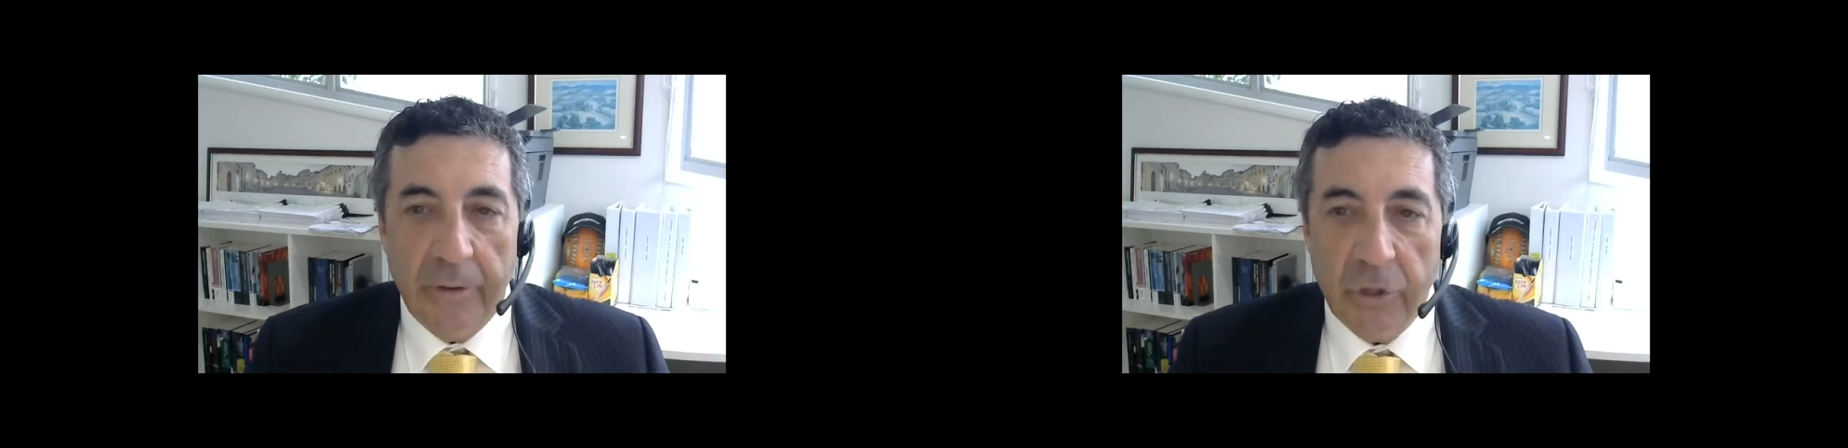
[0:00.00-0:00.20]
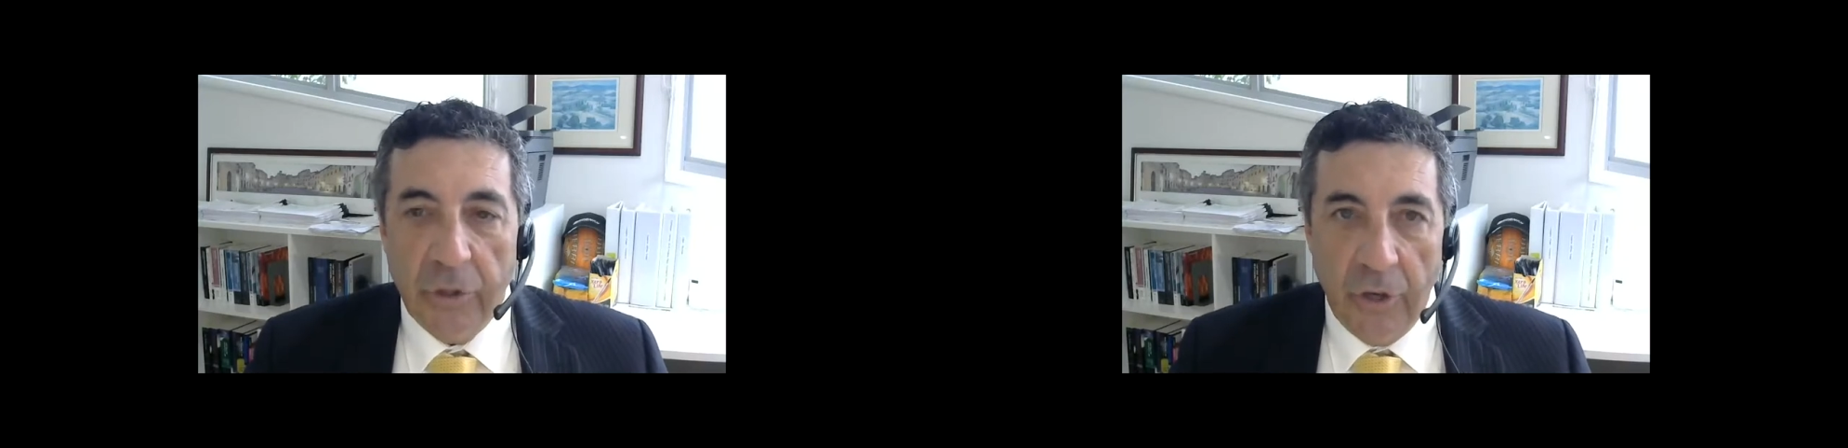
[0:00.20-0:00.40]

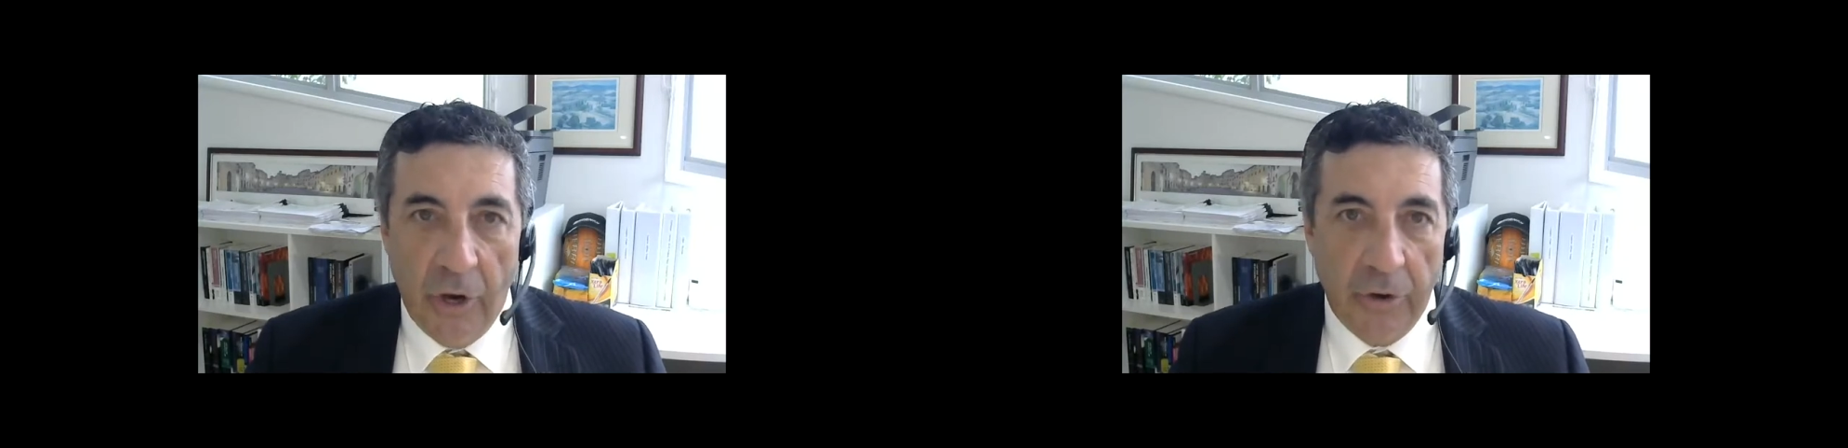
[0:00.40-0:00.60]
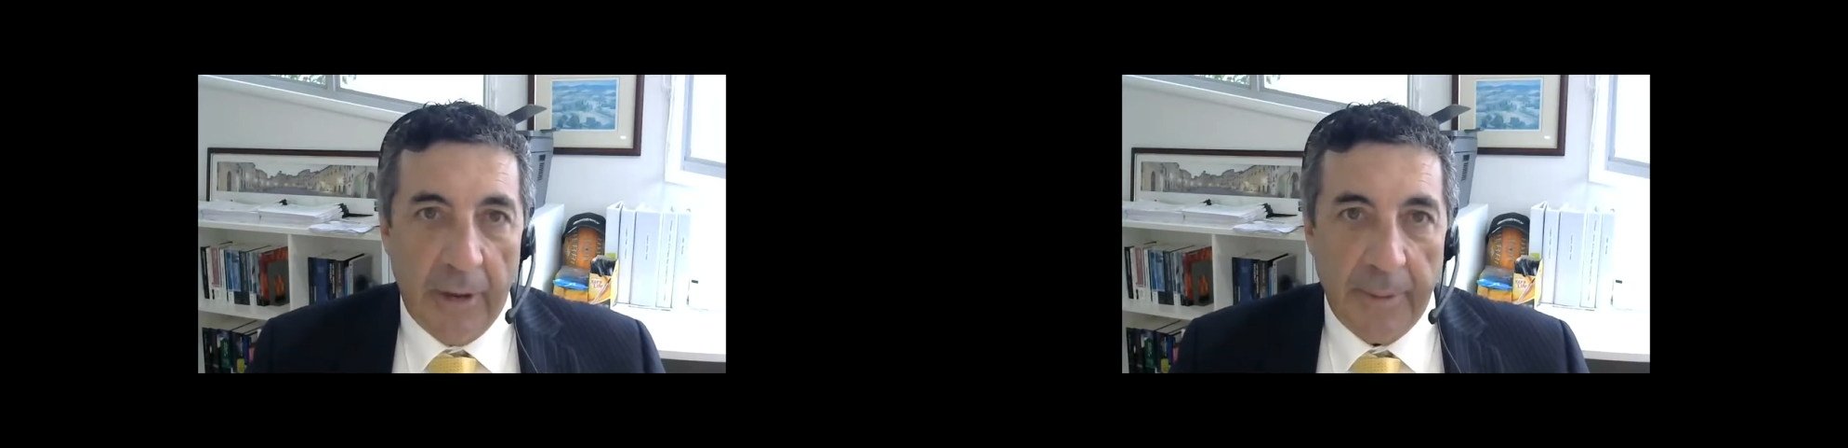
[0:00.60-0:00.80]
to
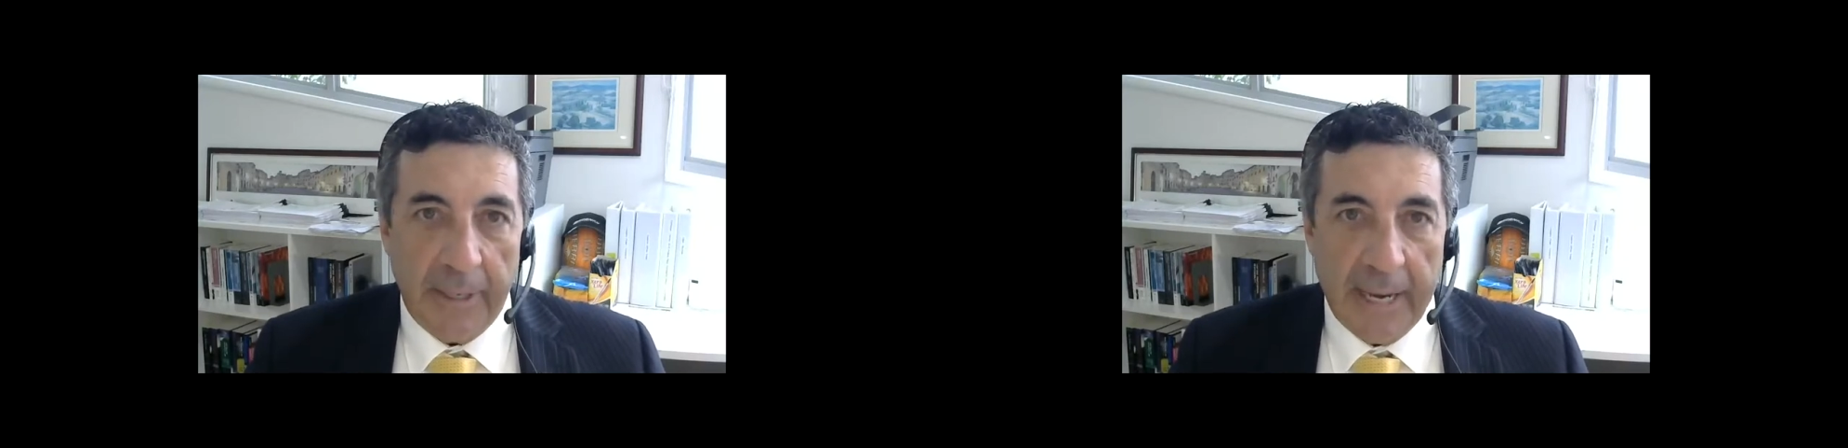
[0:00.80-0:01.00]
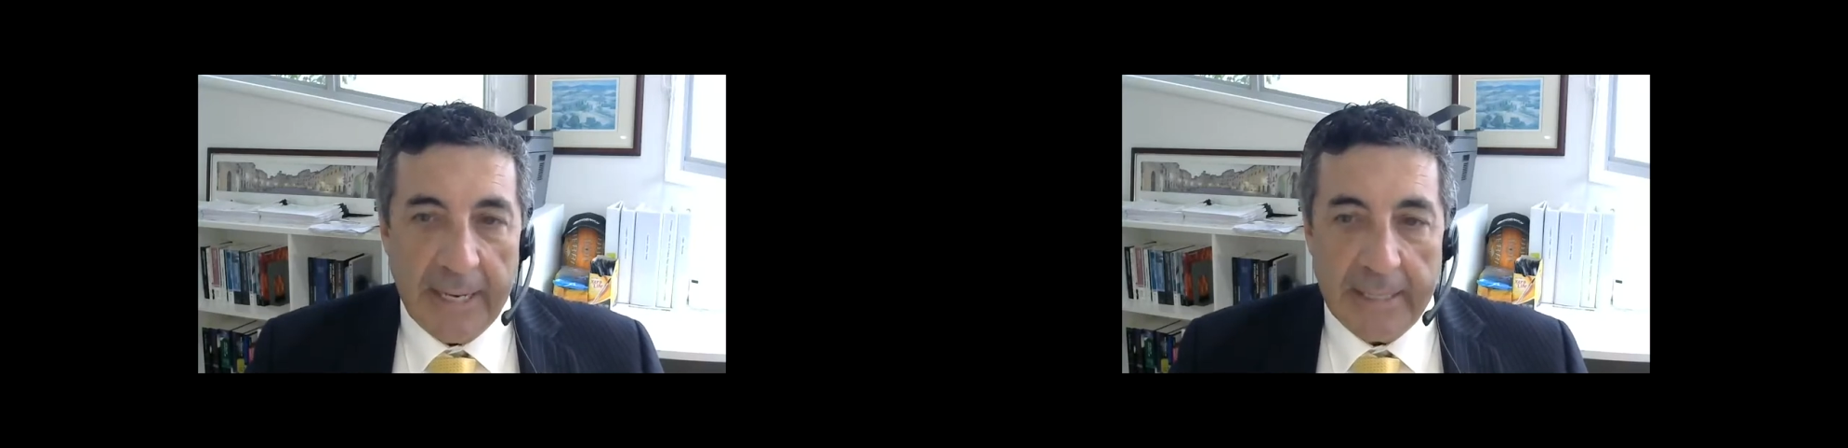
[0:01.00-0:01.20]
note up a
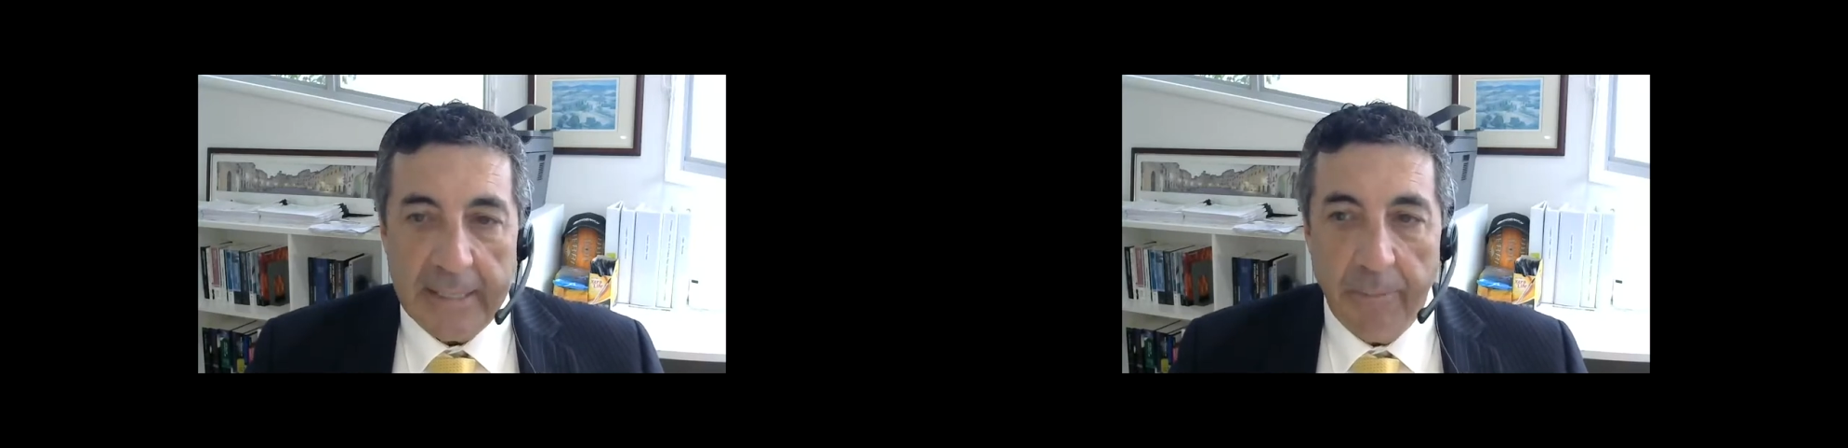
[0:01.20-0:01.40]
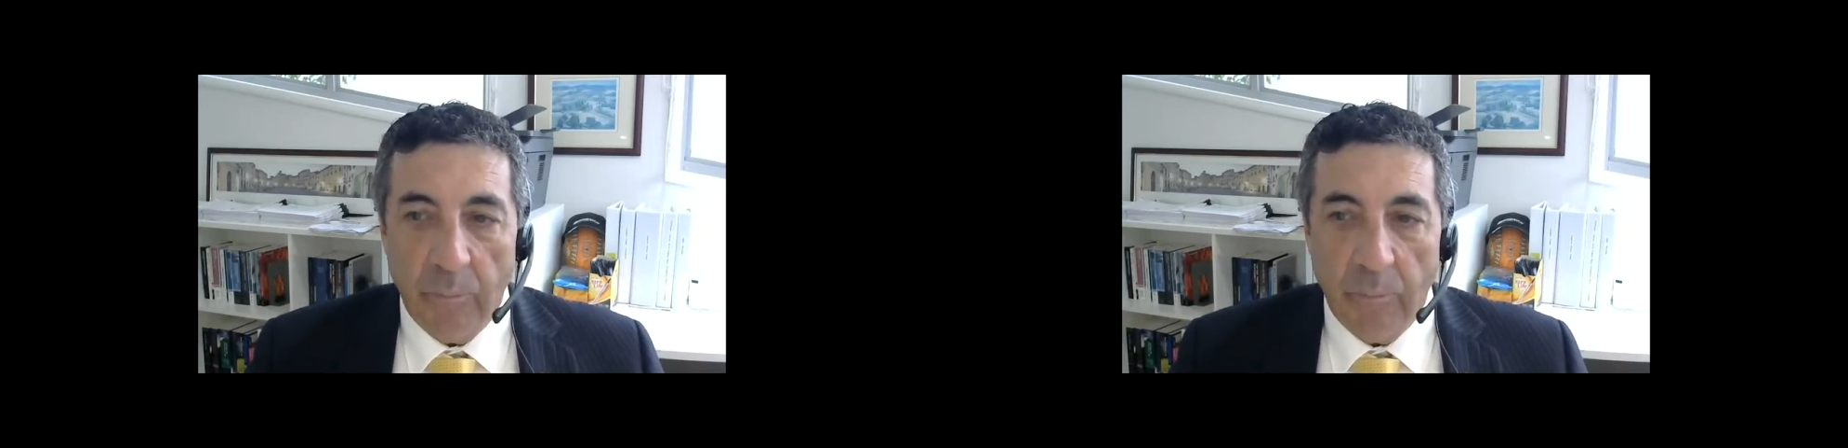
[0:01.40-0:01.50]
case.